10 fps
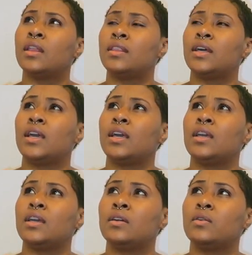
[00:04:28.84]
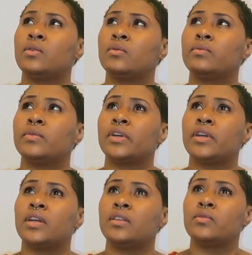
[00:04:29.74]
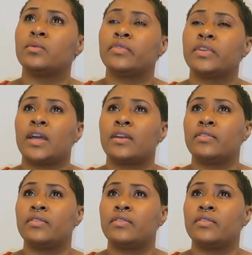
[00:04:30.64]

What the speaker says: They were in the room for like